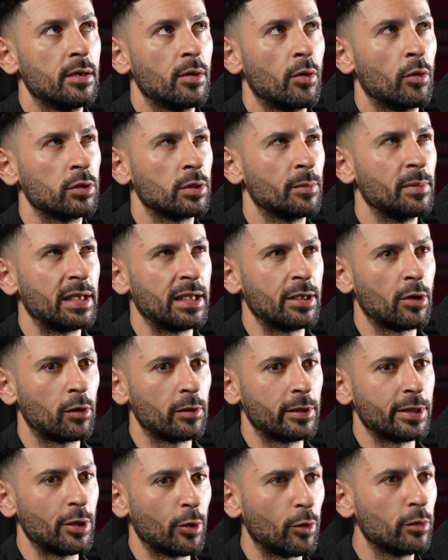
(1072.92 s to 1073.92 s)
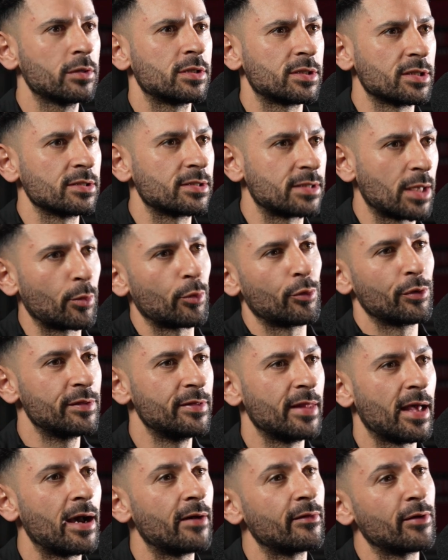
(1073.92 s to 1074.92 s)
ultimately all the ulcers that were in
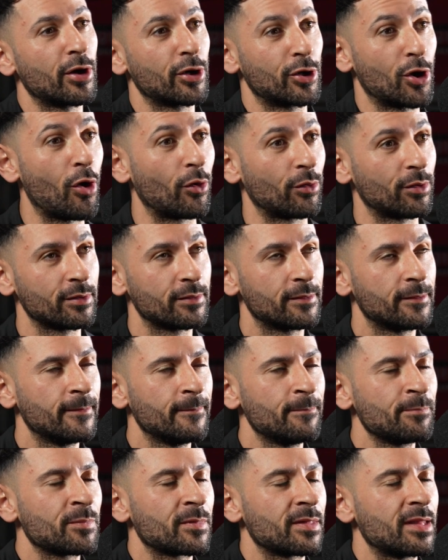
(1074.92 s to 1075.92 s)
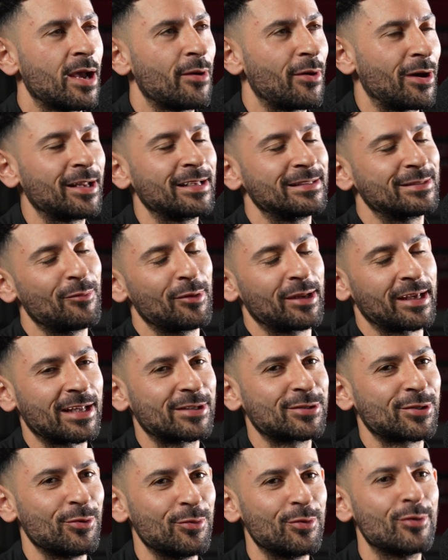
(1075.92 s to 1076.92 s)
there are gone. Now, I don't want to
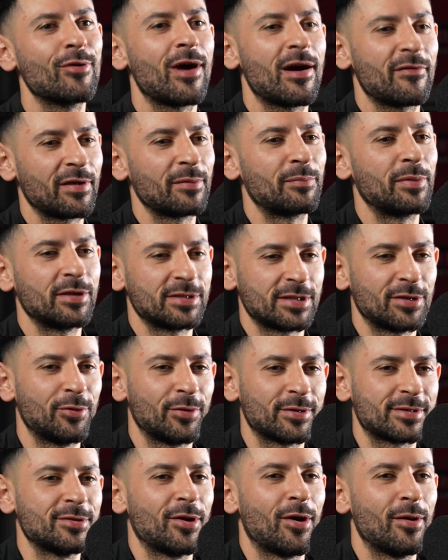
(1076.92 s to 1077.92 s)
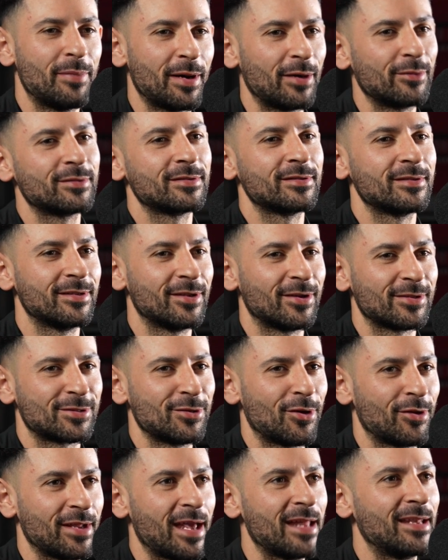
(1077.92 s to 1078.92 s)
get too graphic because I know it's not about, it's
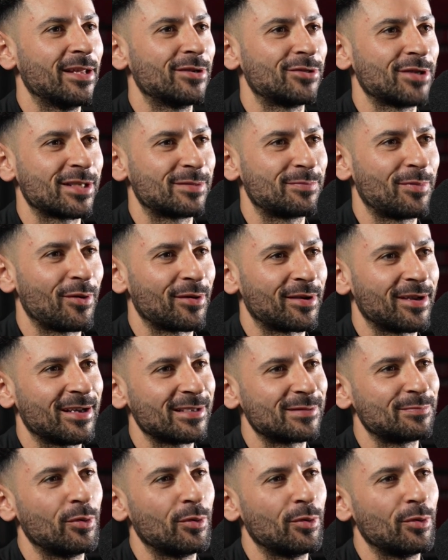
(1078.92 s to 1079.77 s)
not an NHS podcast,